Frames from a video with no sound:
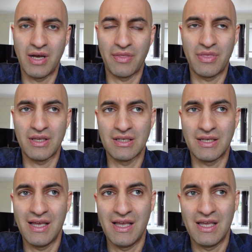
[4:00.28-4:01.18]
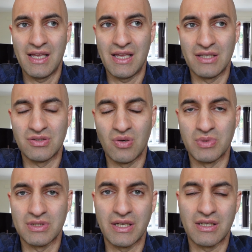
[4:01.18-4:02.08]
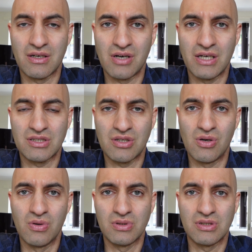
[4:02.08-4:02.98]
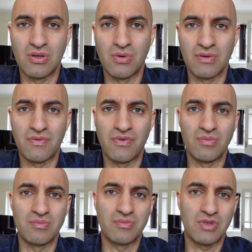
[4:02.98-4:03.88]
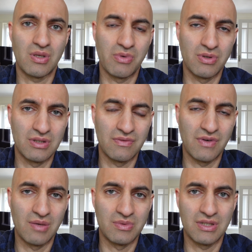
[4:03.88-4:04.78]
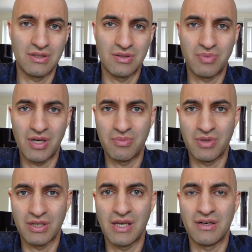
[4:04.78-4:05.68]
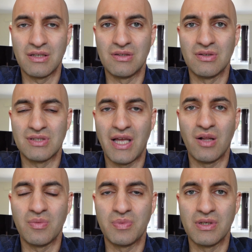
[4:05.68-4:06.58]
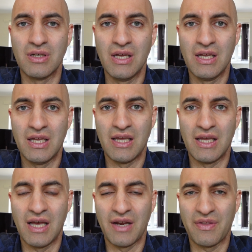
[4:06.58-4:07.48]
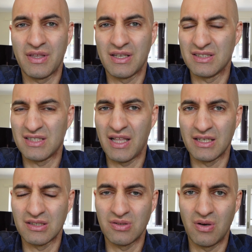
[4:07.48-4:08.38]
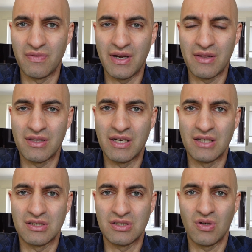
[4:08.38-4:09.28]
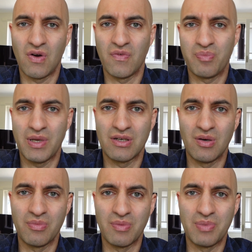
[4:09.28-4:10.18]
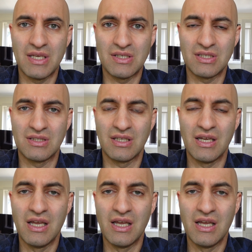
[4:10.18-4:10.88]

I think it's almost like a crash course going from community pharmacy into primary care. It does help you, and I think it's like sort of anything else, you sort of pick up the pieces that